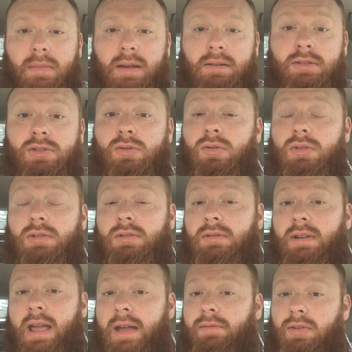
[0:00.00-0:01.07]
And the school
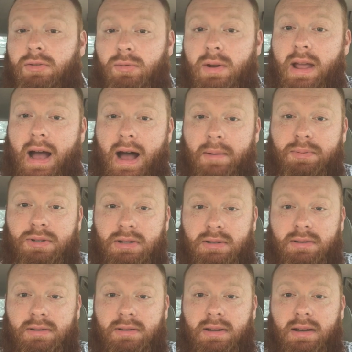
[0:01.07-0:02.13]
gave her three
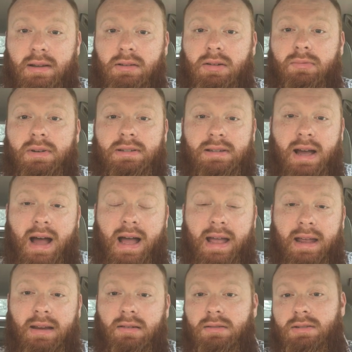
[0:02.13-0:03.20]
options: to
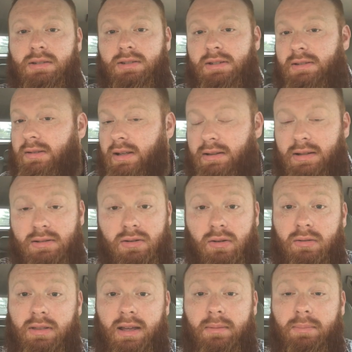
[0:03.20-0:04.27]
resign, to just let this
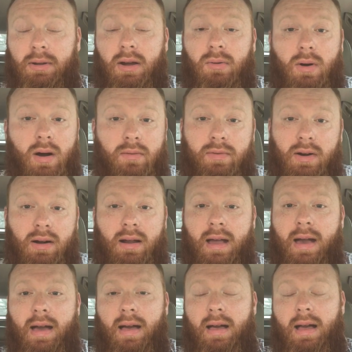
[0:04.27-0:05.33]
whole thing blow over
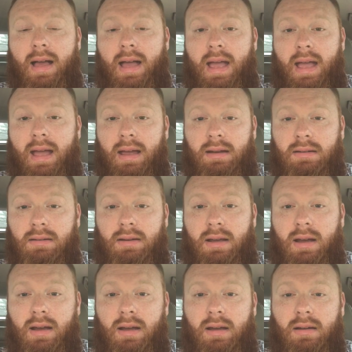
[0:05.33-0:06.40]
and
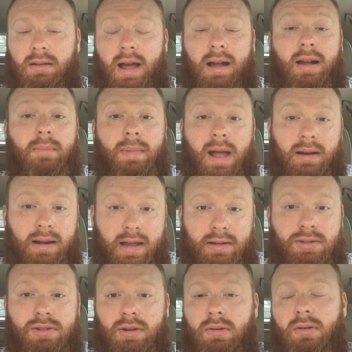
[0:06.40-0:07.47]
not come back
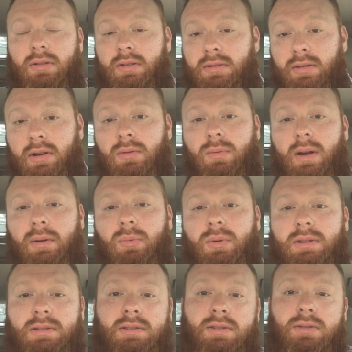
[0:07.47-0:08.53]
next year, or the third one
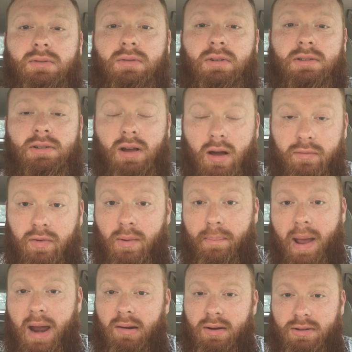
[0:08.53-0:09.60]
was to dissolve her
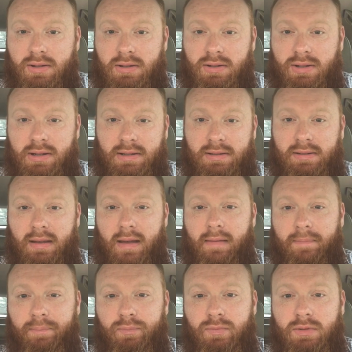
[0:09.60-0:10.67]
marriage, and she's
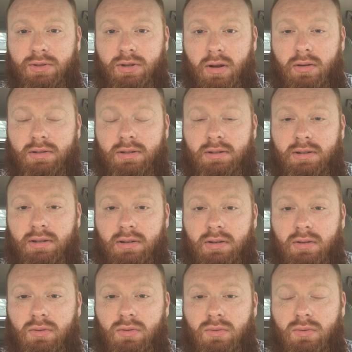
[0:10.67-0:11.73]
chosen to
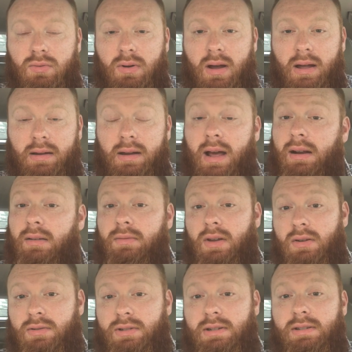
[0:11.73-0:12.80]
do none of
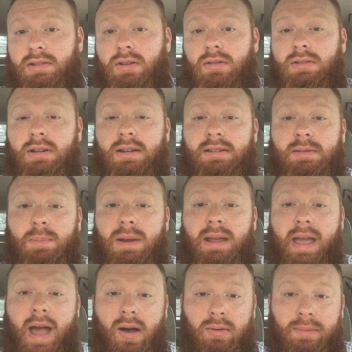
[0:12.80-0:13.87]
those. She's chosen to
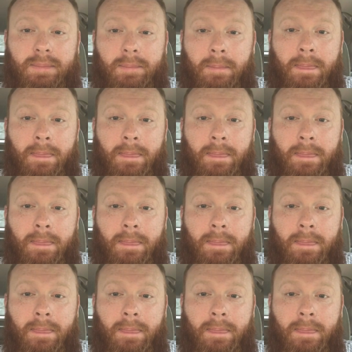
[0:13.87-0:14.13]
speak out,